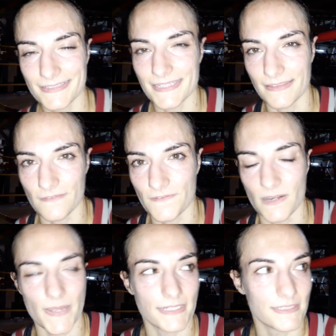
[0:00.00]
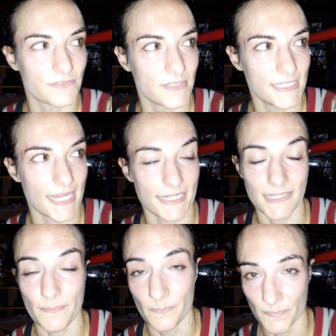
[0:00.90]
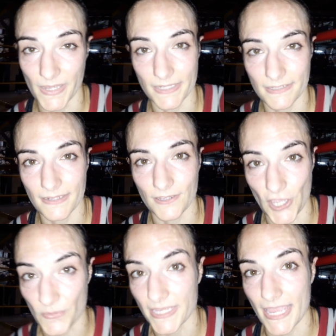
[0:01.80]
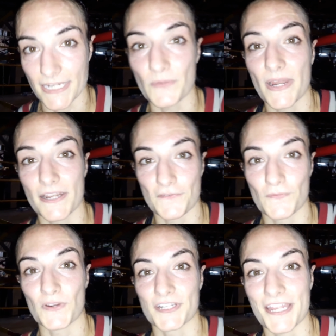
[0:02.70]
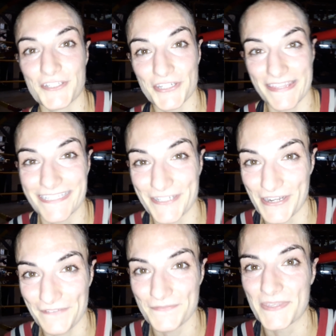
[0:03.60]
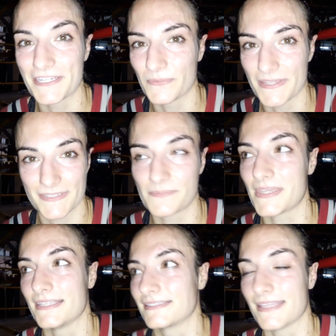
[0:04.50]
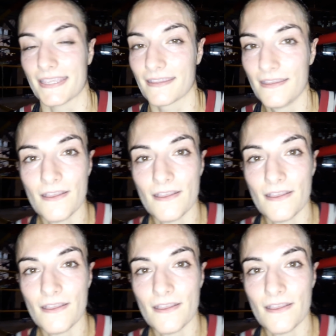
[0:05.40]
It's not that far. Patio is really tiny, but going anywhere in a foreign country that you're not familiar with, to me, is like